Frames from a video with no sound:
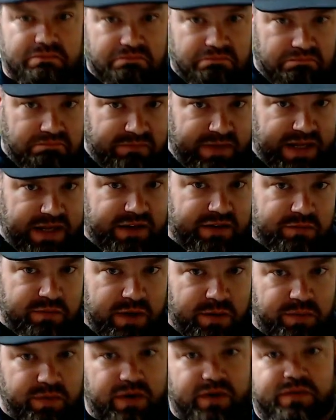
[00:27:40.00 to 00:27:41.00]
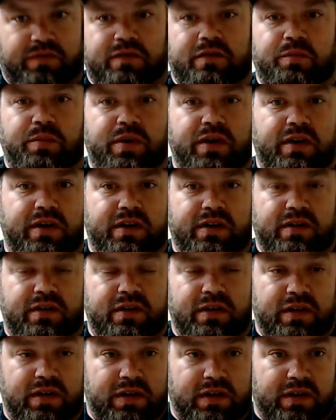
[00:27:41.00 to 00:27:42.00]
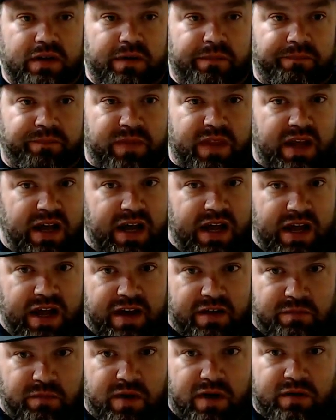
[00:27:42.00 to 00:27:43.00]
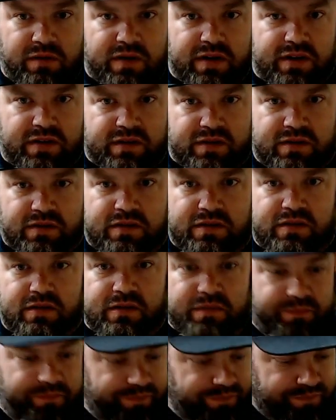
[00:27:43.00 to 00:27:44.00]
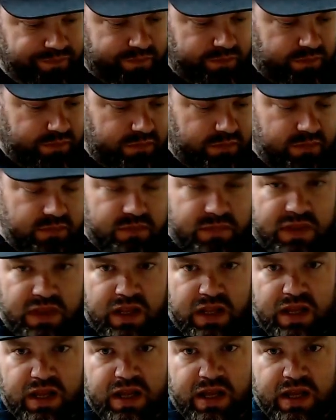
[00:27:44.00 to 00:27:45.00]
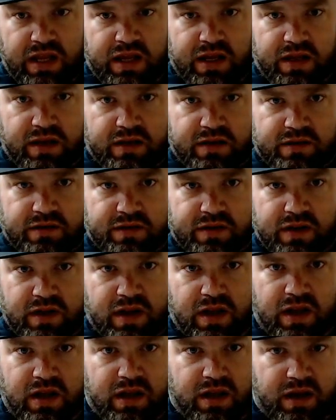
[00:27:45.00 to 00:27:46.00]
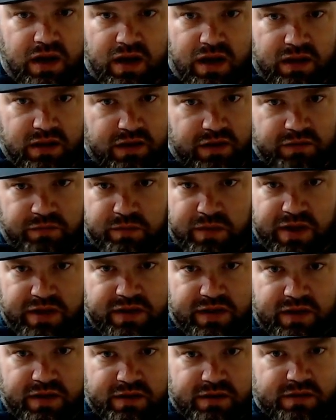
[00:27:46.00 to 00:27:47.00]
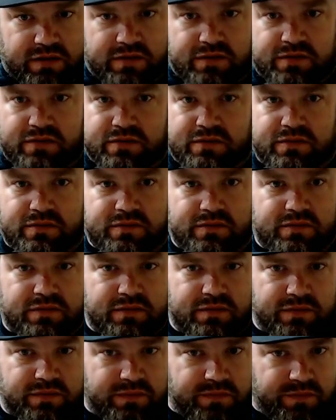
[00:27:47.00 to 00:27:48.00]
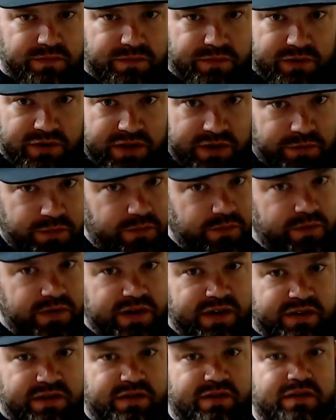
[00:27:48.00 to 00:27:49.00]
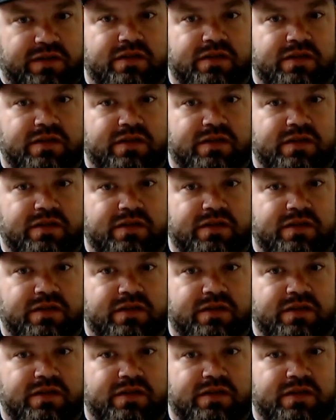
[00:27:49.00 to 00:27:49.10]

That is my preference. Period. I have my reasons, and I love my Thunder for different reasons,